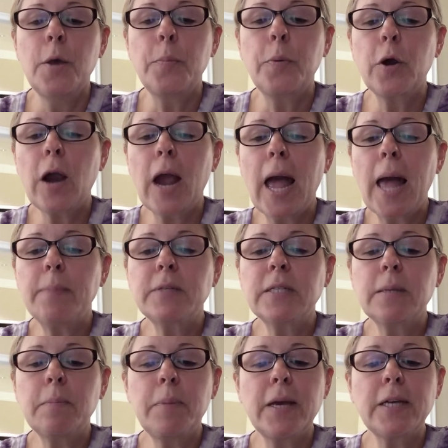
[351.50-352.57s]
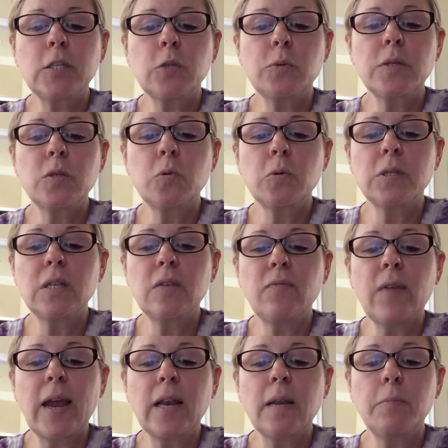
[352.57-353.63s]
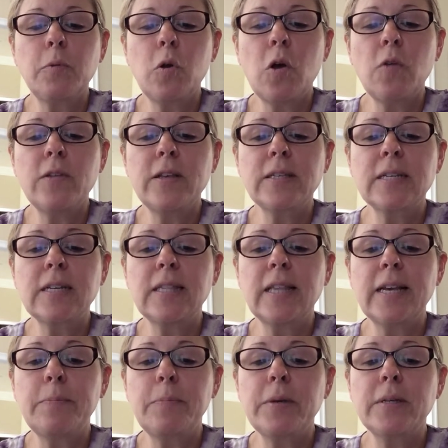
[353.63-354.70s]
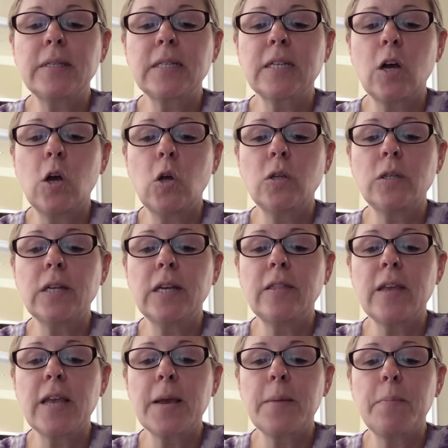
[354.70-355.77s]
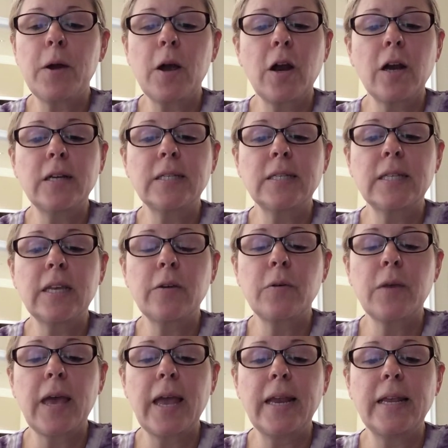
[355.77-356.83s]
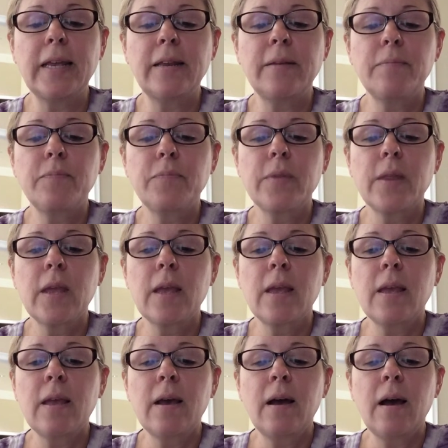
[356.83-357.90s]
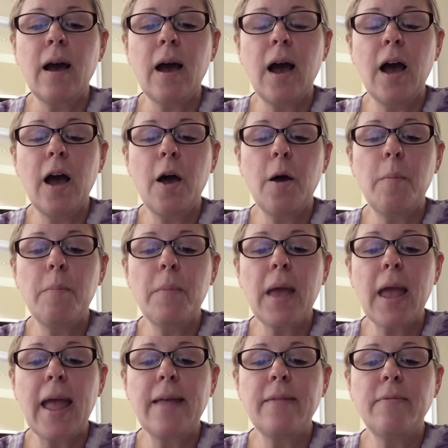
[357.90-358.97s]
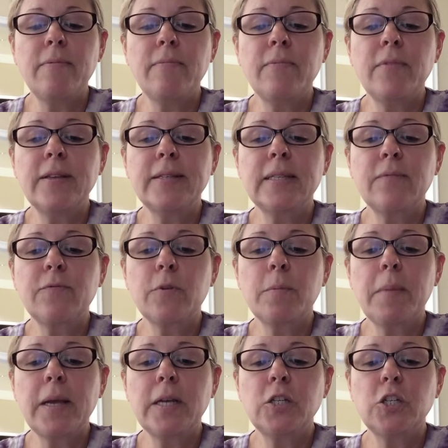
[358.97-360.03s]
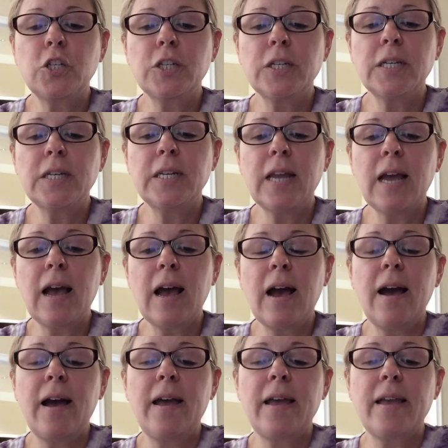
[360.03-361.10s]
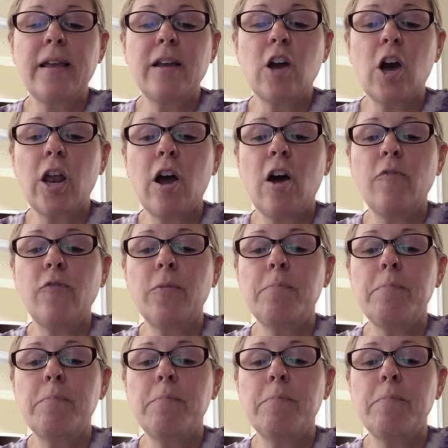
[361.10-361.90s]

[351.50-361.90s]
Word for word: Perhaps the best resource available on the Esculapius cult in the empire is located. Um, and this information I got off of